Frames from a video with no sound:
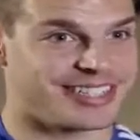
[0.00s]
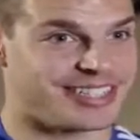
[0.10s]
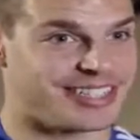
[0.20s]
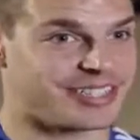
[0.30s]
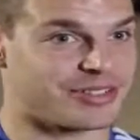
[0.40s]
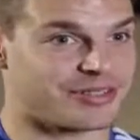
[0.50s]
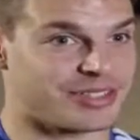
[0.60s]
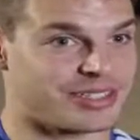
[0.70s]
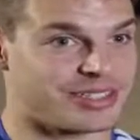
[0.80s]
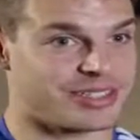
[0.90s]
the end of
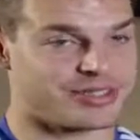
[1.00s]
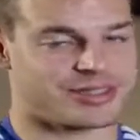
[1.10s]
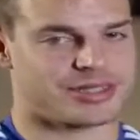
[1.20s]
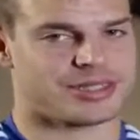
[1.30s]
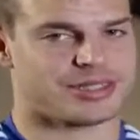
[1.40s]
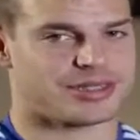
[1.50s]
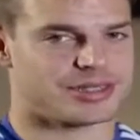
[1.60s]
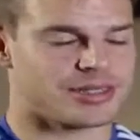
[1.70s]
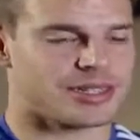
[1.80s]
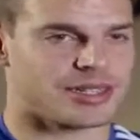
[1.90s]
the
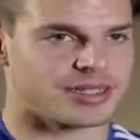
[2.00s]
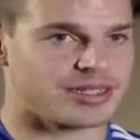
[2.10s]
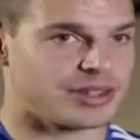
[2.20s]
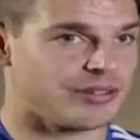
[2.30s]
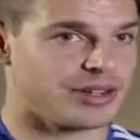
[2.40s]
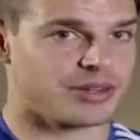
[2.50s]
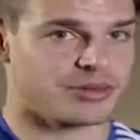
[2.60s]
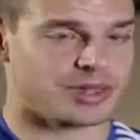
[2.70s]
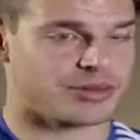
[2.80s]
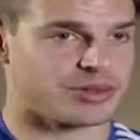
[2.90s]
season. And it's
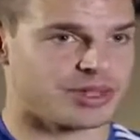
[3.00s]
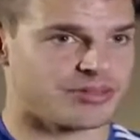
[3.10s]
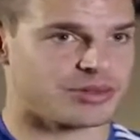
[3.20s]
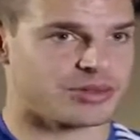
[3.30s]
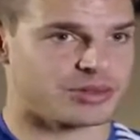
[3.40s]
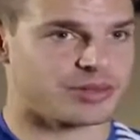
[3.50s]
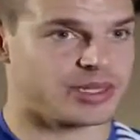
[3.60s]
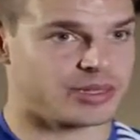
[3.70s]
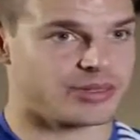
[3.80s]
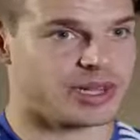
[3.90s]
difficult, but we have to
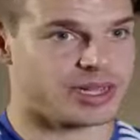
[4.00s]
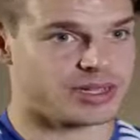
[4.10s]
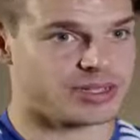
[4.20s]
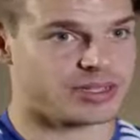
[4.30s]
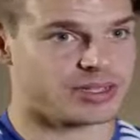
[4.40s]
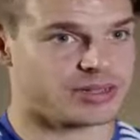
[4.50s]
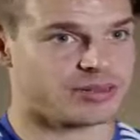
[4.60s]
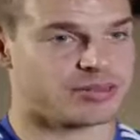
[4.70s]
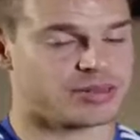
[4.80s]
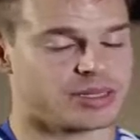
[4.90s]
be the reality.
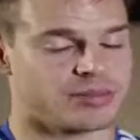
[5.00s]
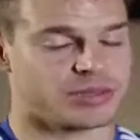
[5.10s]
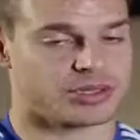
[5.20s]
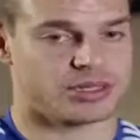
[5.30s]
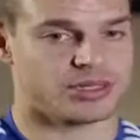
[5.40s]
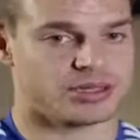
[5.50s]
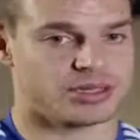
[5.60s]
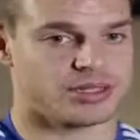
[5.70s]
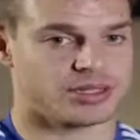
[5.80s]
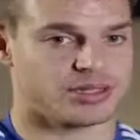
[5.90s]
The position
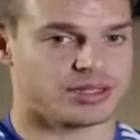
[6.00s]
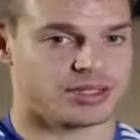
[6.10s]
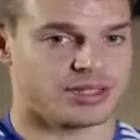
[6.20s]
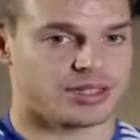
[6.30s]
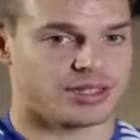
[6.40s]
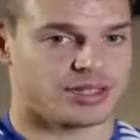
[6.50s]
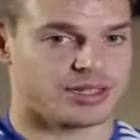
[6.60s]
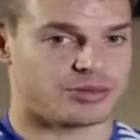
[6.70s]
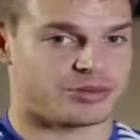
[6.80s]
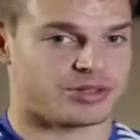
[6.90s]
is
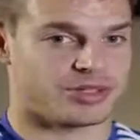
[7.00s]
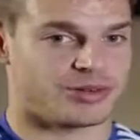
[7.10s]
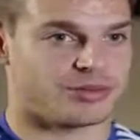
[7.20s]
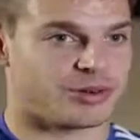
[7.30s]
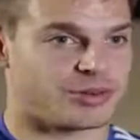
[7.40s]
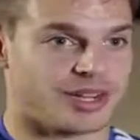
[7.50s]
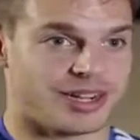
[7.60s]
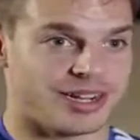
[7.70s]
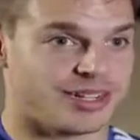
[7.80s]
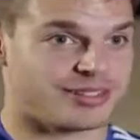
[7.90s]
where we
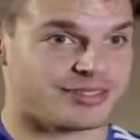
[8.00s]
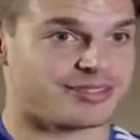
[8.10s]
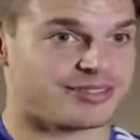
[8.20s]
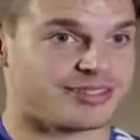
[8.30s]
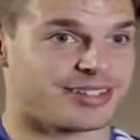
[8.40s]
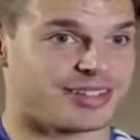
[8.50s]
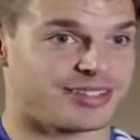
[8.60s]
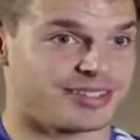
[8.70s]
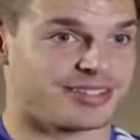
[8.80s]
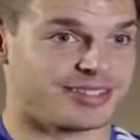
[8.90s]
are, and
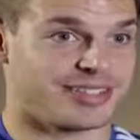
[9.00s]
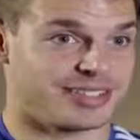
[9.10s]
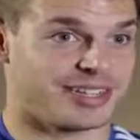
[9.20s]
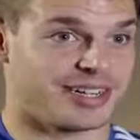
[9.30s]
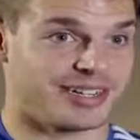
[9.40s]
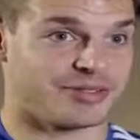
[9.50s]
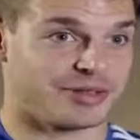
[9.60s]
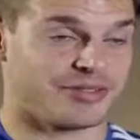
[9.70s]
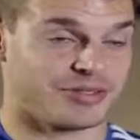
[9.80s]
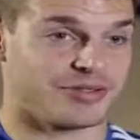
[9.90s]
it's hard, and
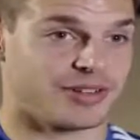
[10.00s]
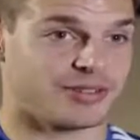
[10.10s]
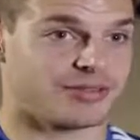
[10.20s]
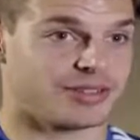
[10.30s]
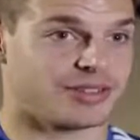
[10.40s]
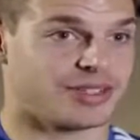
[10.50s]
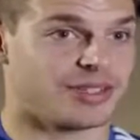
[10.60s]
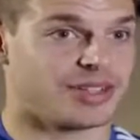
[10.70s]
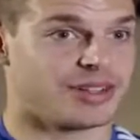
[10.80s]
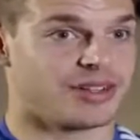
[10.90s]
we have to fight for
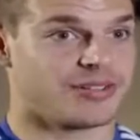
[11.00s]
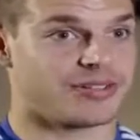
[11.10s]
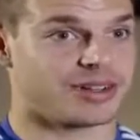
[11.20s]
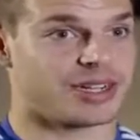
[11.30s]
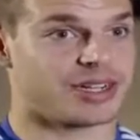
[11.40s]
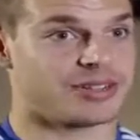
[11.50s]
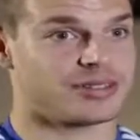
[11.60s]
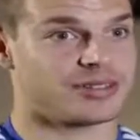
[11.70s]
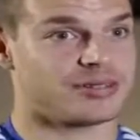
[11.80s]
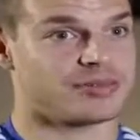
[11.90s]

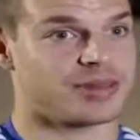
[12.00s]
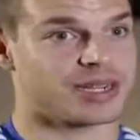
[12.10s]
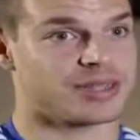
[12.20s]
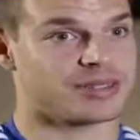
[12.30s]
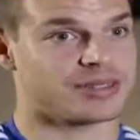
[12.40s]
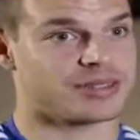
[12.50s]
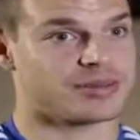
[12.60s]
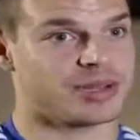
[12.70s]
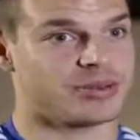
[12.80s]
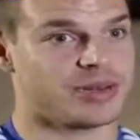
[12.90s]
getting back in winning